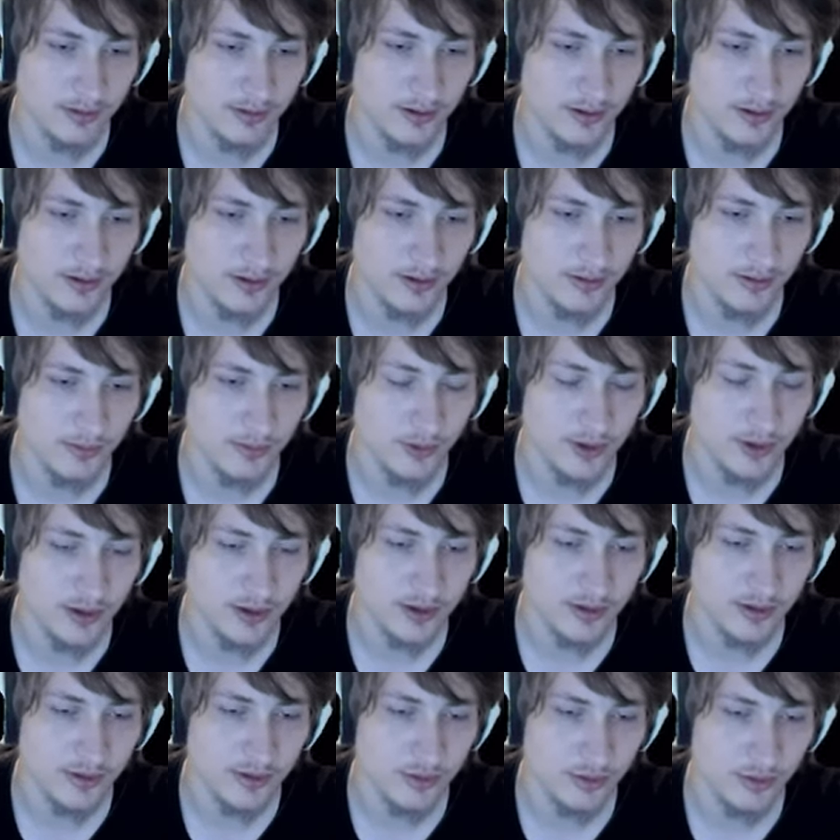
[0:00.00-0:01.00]
uh,
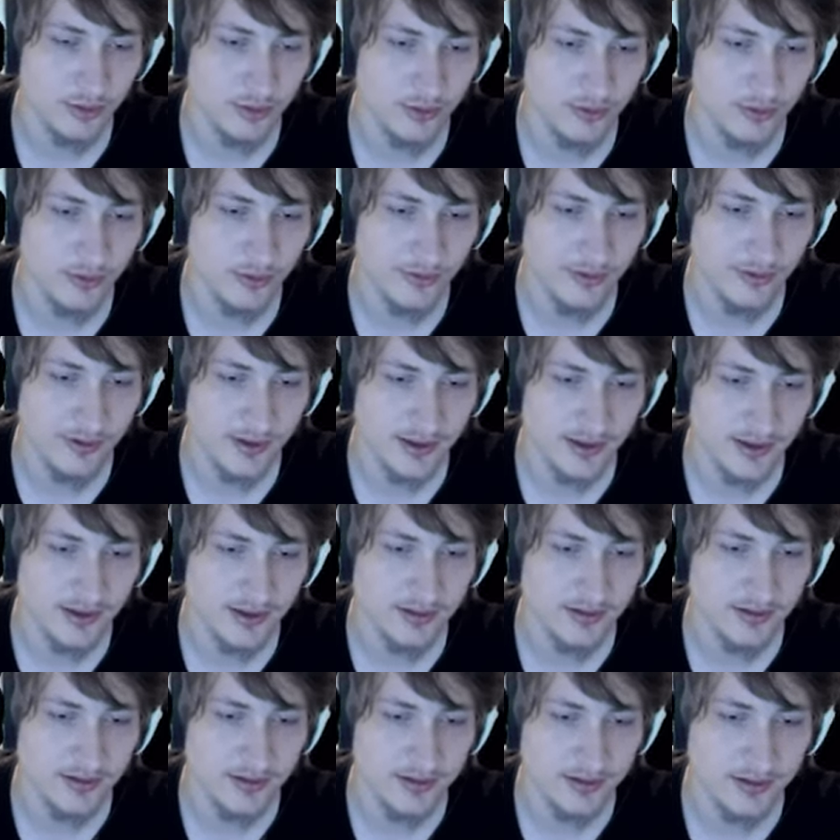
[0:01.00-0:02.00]
what cool
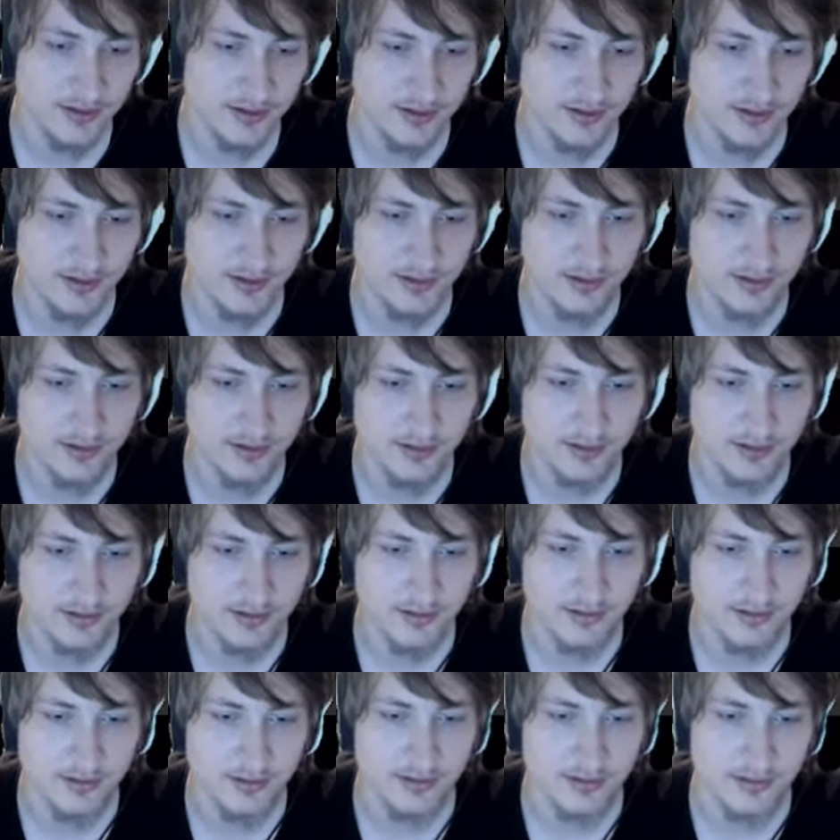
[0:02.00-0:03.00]
things
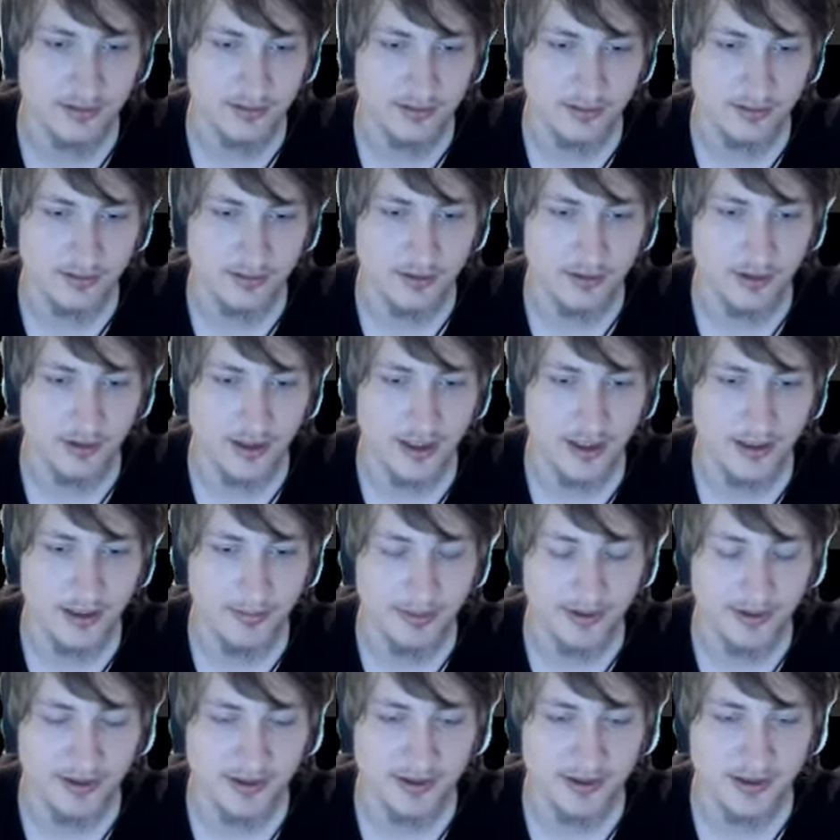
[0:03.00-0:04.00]
are
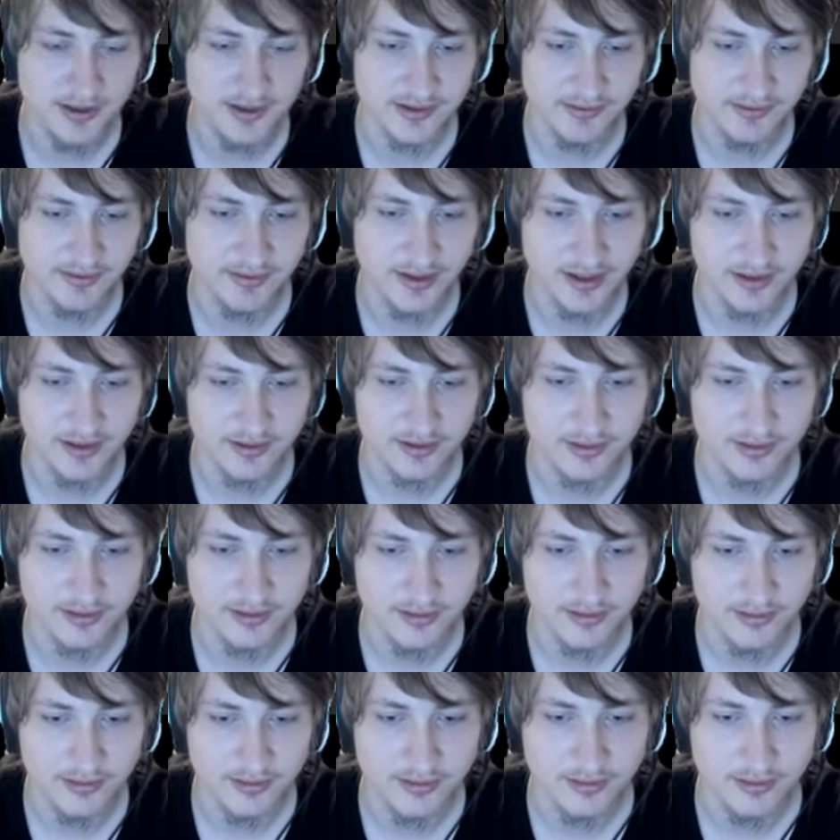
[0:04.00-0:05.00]
happening in tech
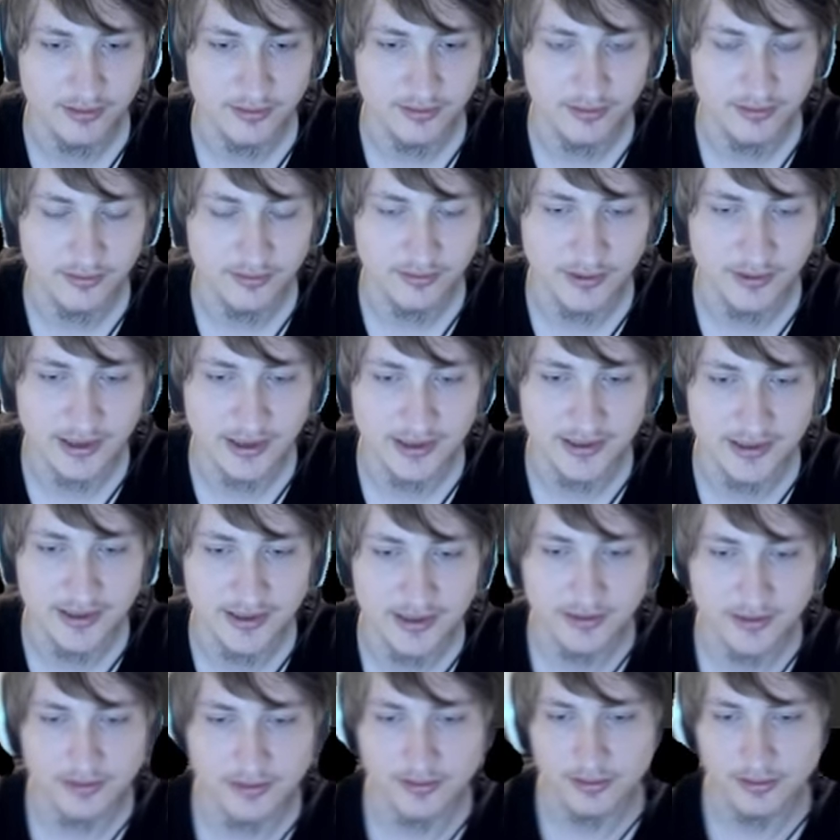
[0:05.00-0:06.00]
right
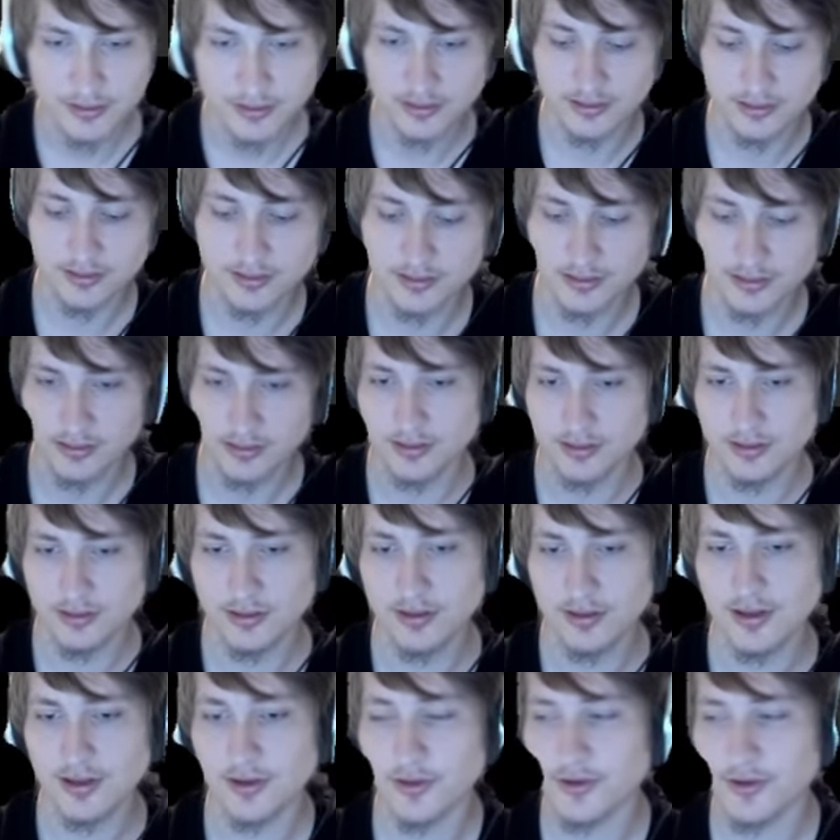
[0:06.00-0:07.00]
now.
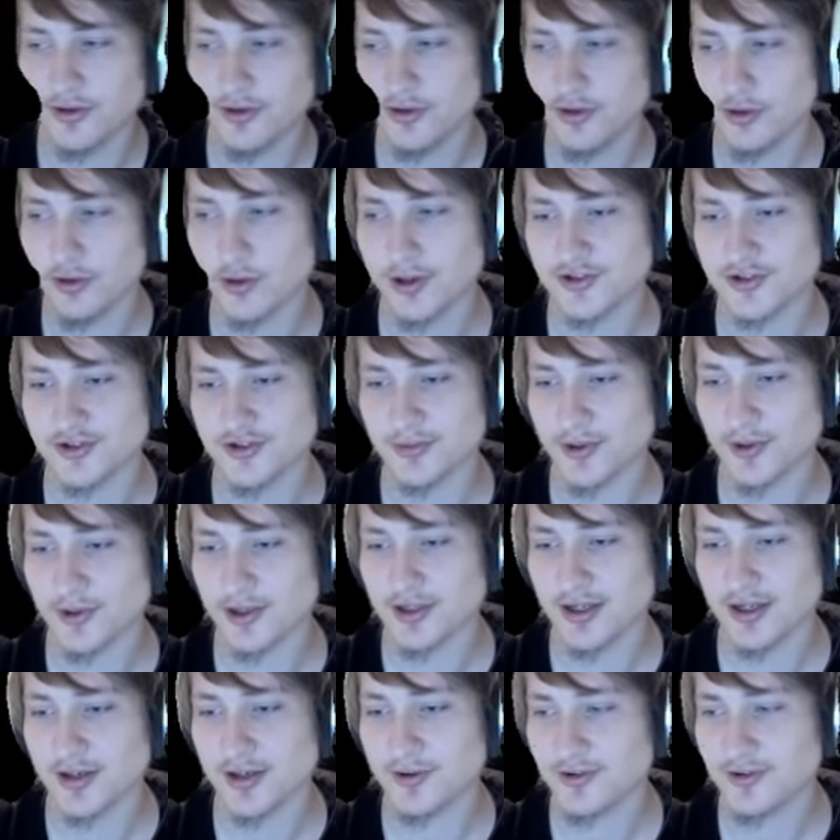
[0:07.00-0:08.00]
Oh, and no question
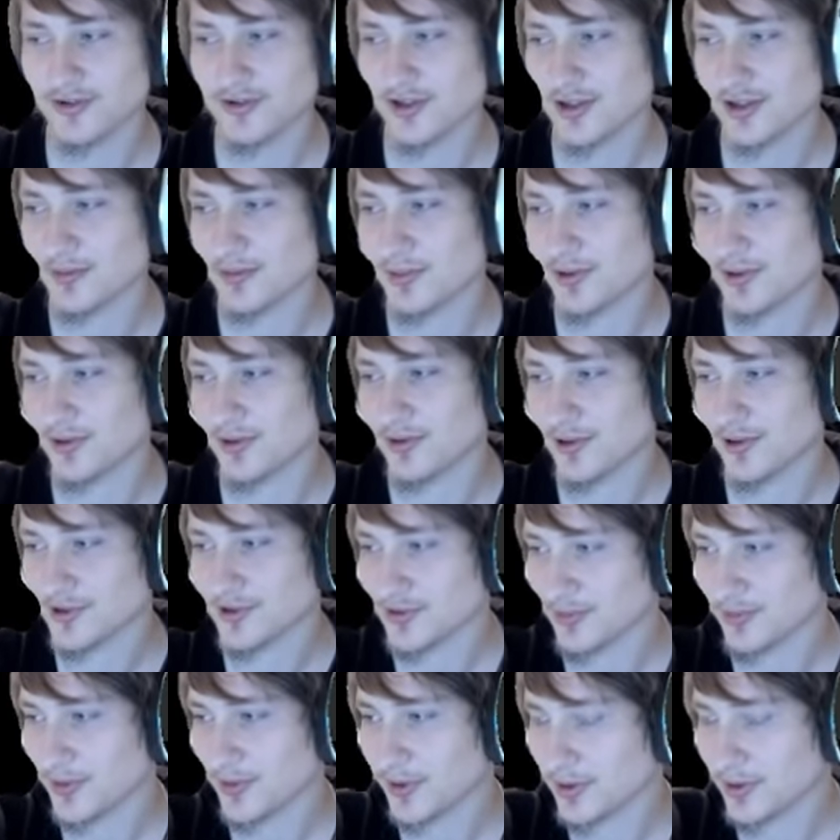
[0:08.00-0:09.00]
mark. I always try to put a
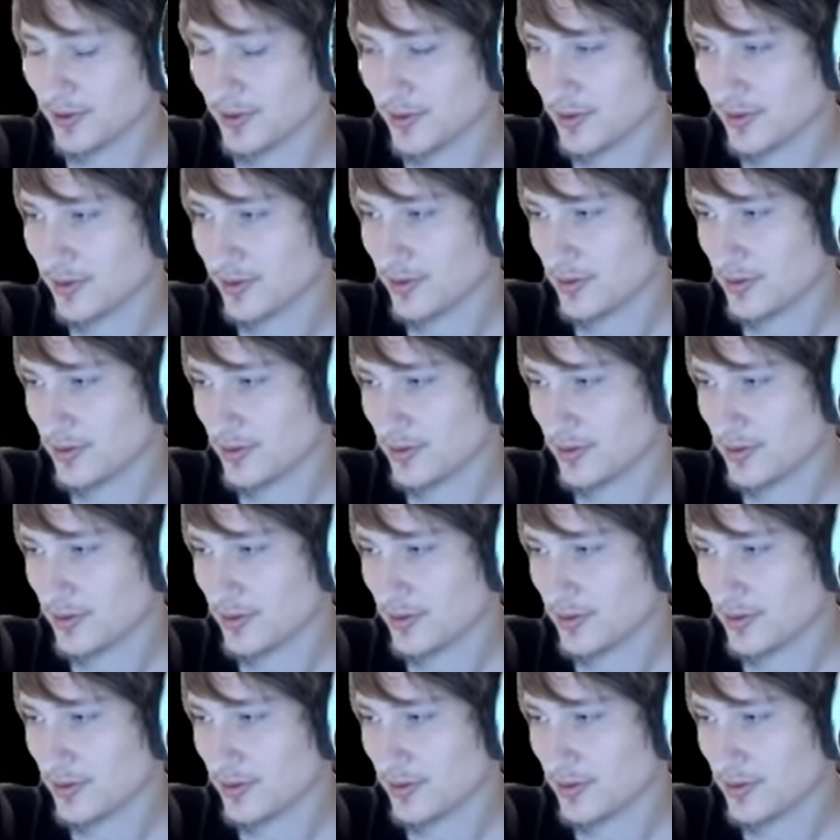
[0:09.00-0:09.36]
question mark,